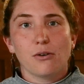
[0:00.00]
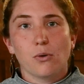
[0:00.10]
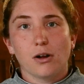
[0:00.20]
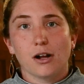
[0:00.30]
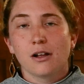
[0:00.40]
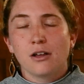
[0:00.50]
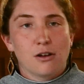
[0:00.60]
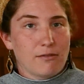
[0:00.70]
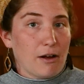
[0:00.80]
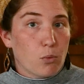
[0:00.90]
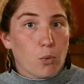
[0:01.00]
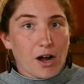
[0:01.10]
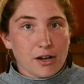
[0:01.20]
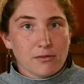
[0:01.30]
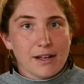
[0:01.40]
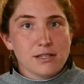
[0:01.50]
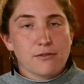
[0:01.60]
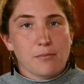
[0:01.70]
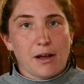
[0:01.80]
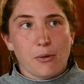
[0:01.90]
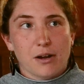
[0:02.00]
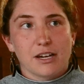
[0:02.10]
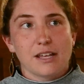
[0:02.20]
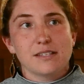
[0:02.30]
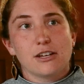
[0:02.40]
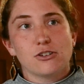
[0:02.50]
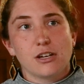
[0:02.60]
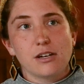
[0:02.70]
or around water rights for my organization.